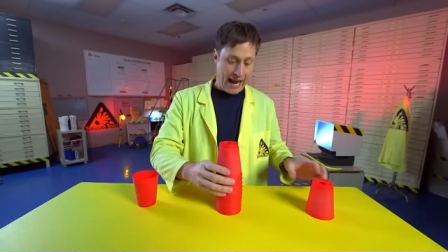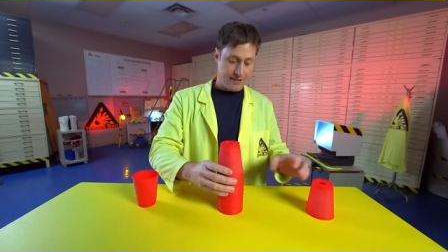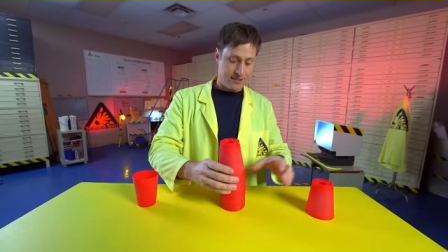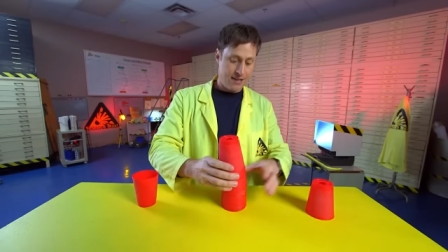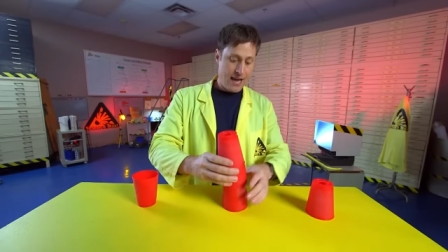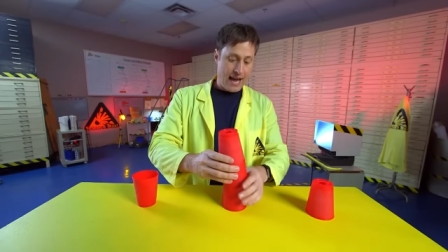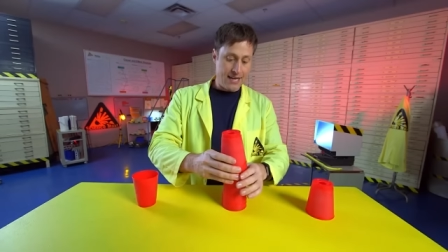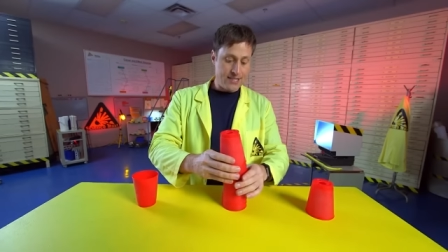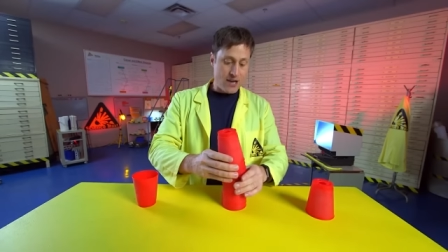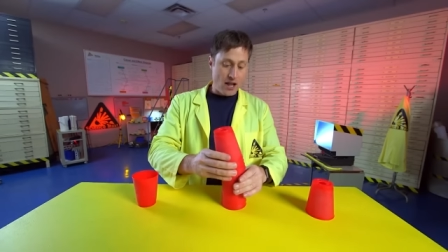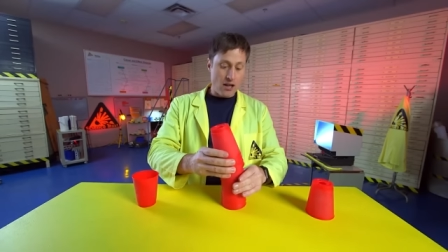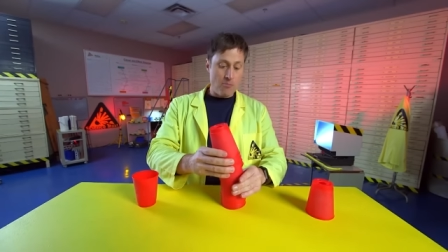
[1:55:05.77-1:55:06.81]
at. And
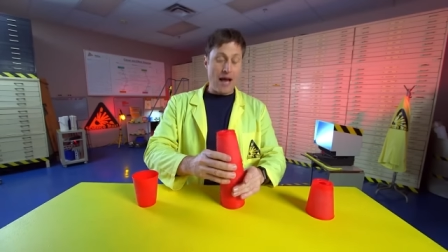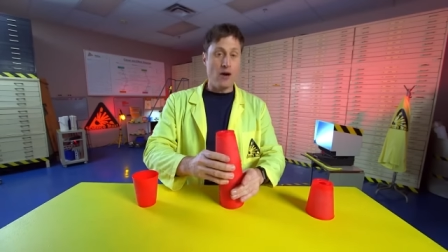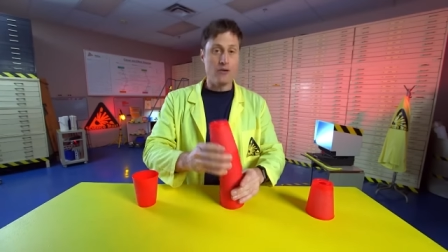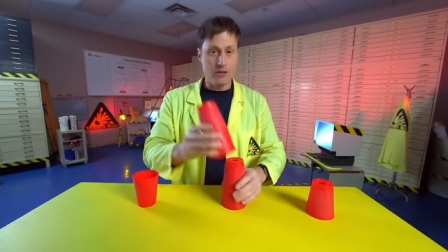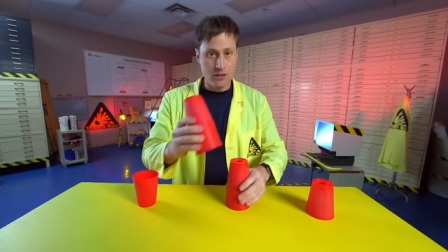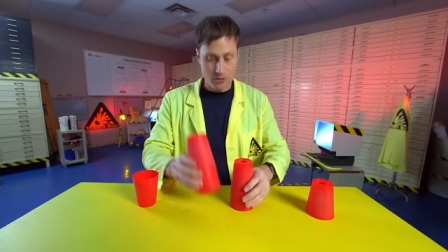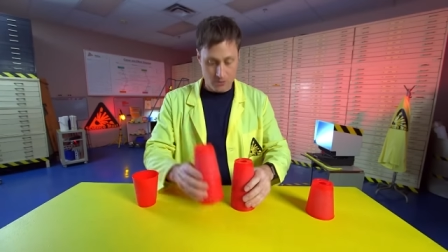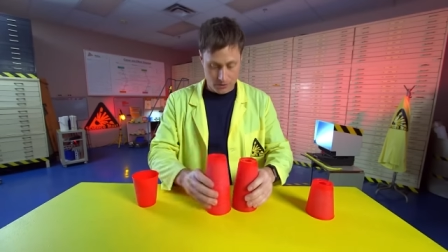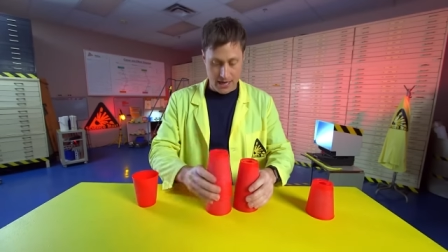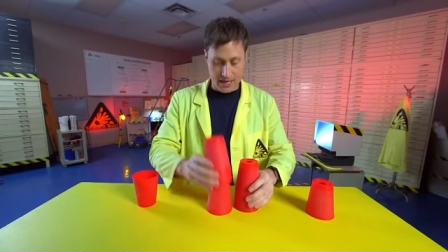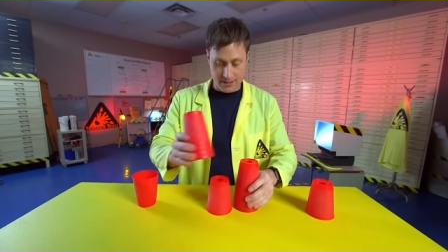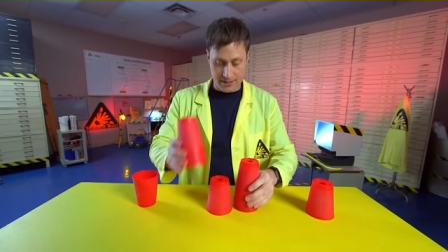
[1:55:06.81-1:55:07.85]
it's all about, you
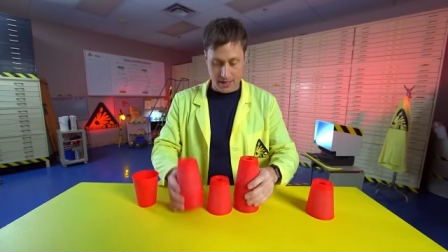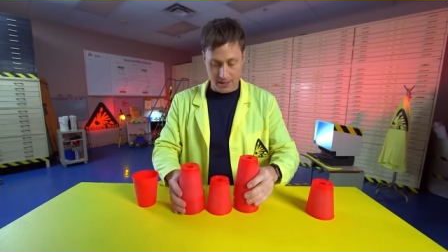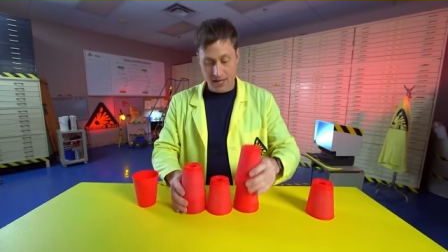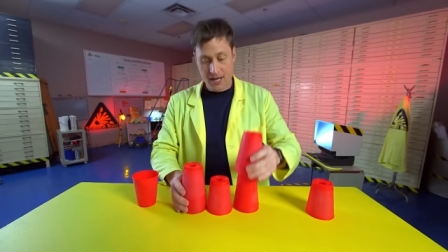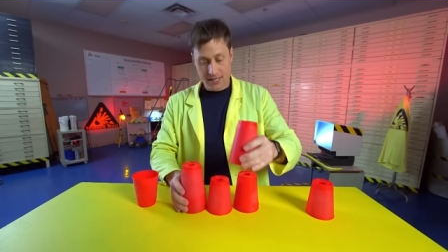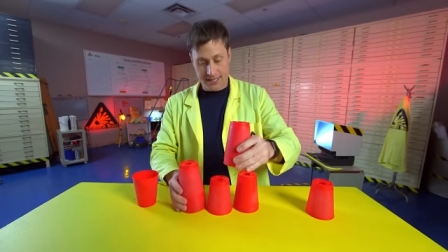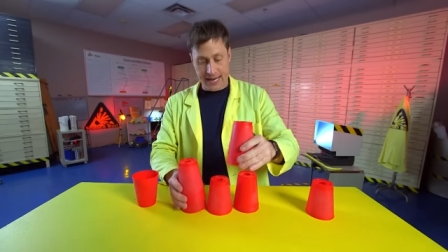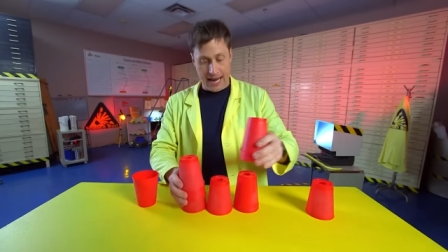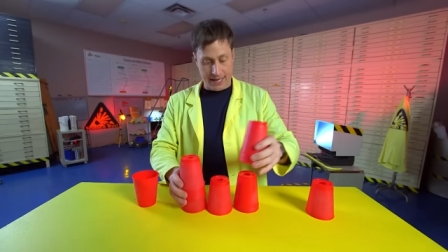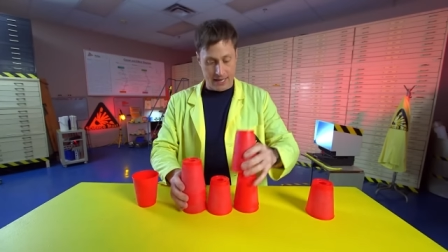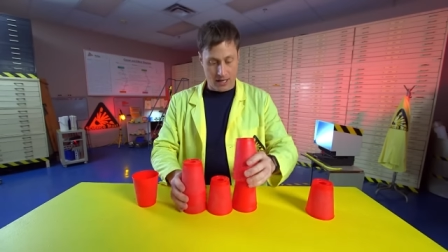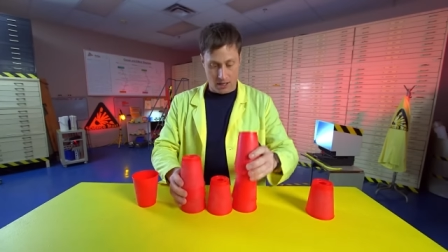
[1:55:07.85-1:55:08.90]
guessed it,
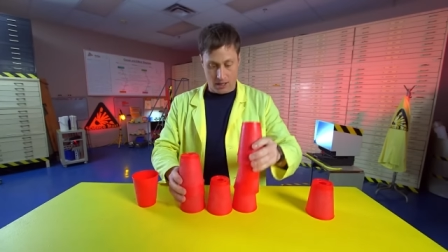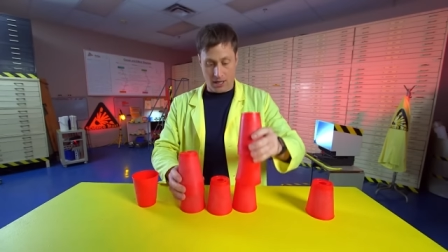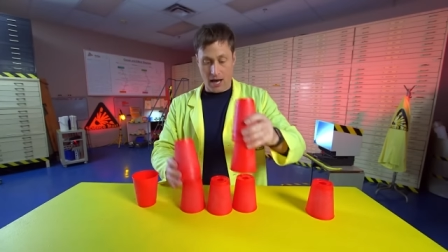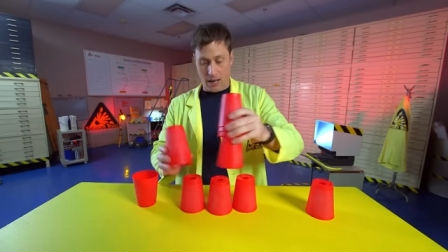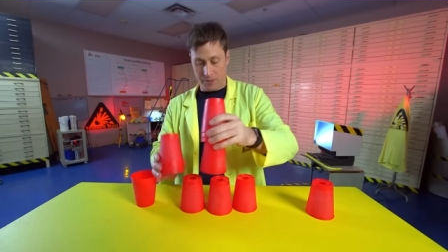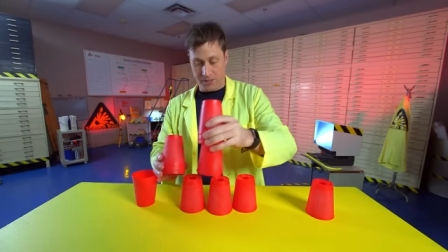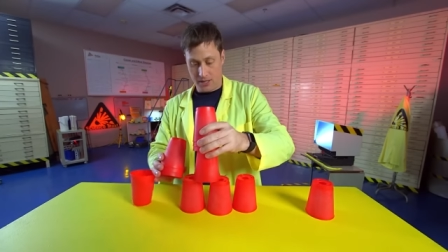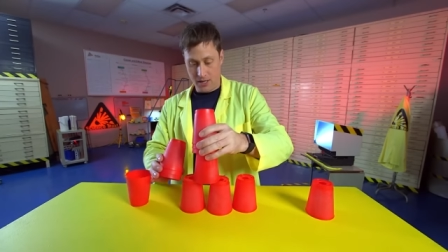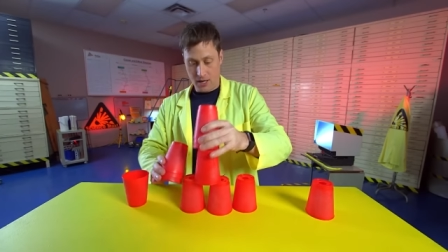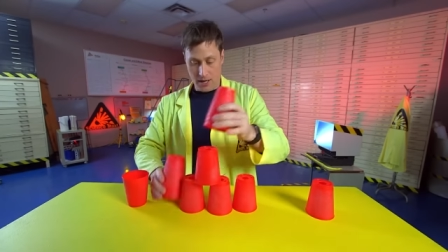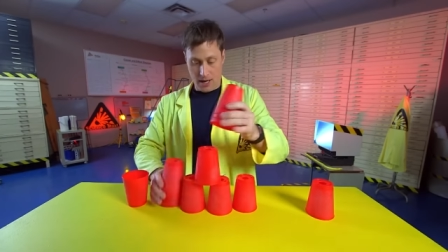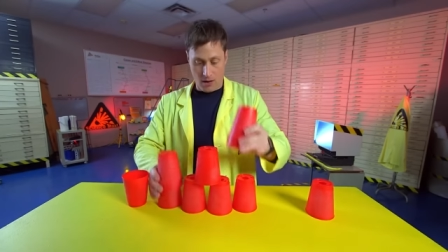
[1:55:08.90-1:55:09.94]
stacking cups.
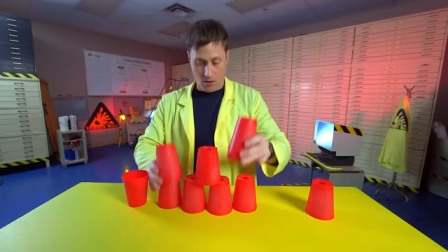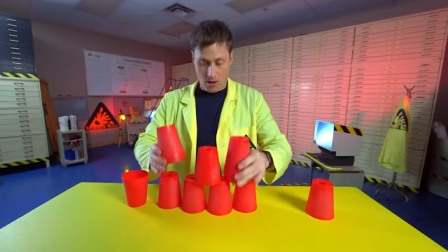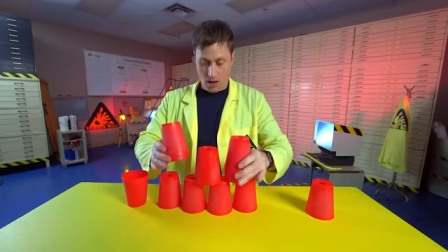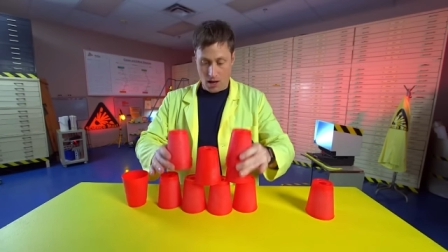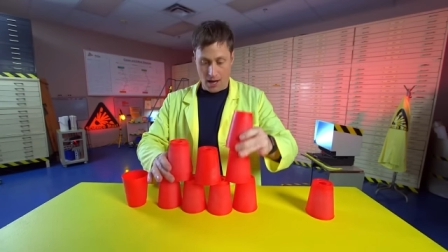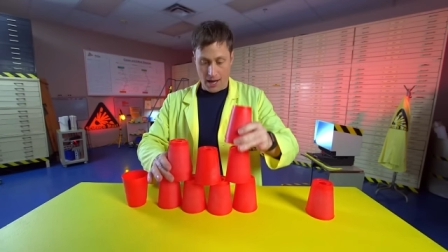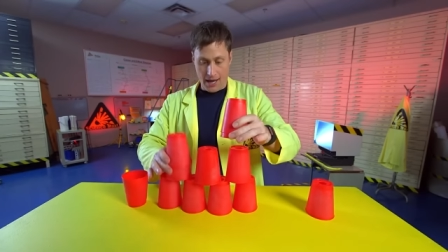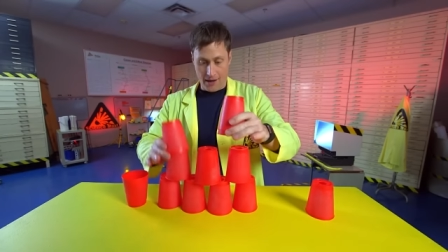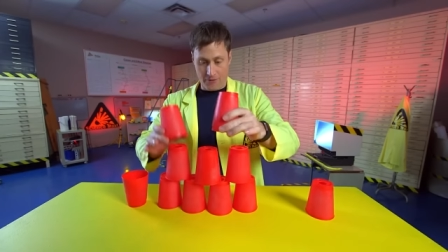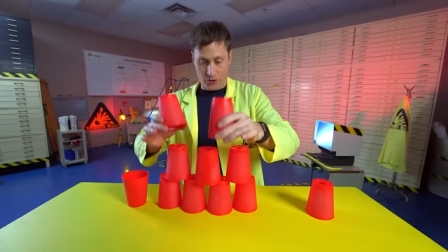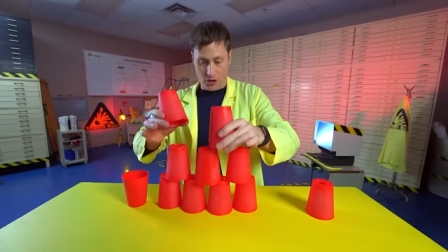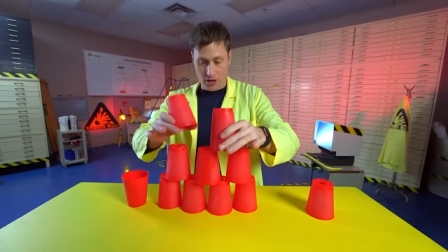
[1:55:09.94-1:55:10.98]
Now, I
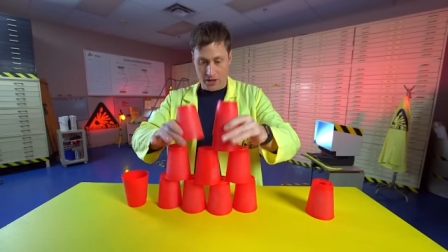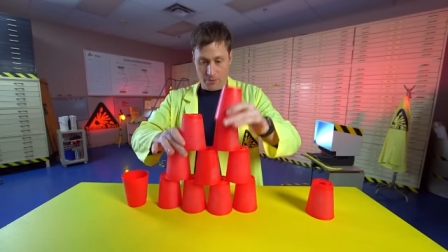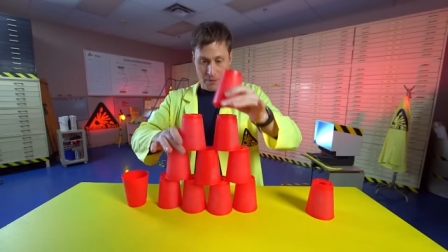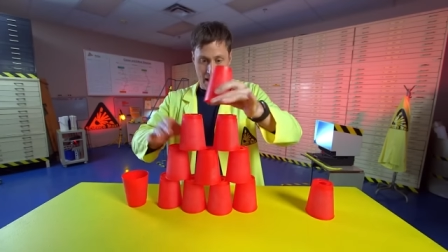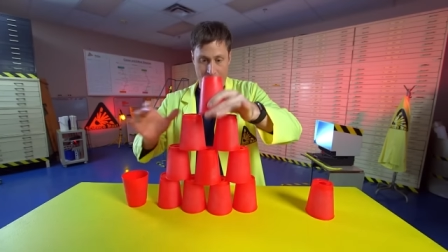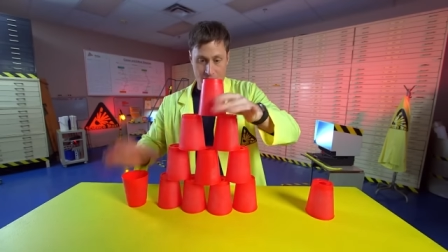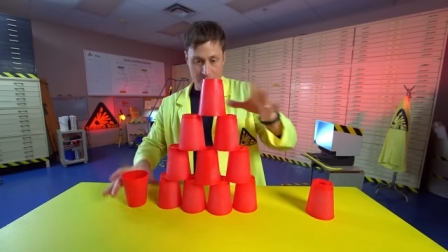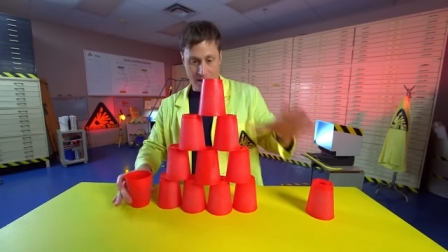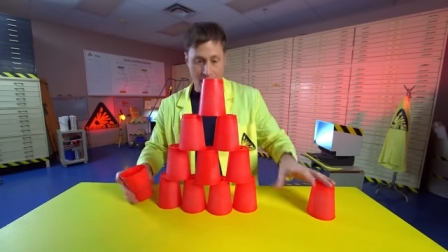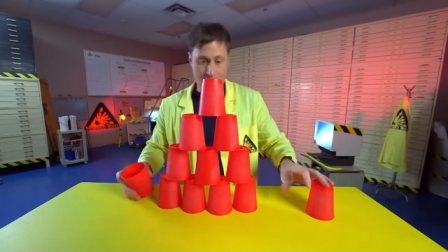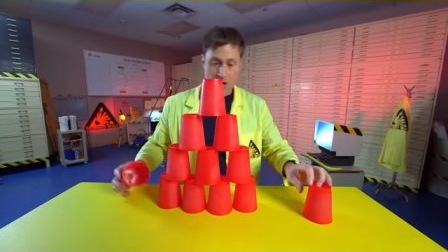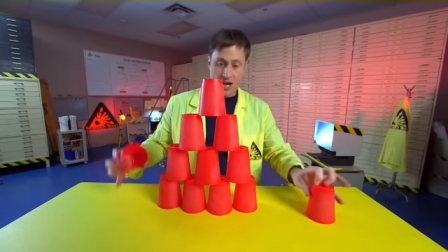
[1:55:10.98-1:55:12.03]
have learned the pattern, but
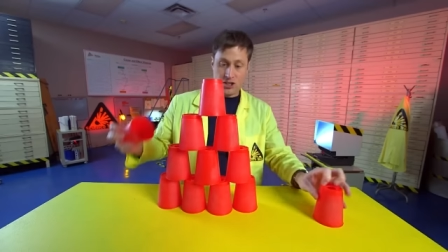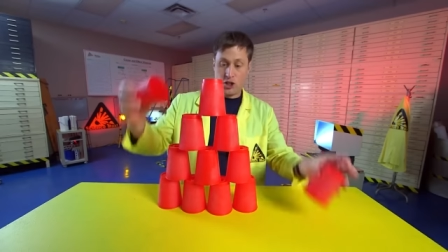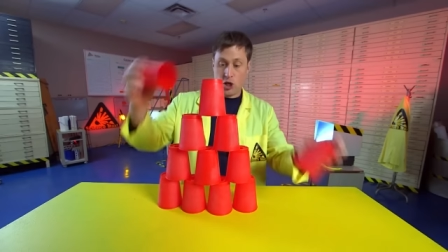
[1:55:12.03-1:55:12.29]
I'm not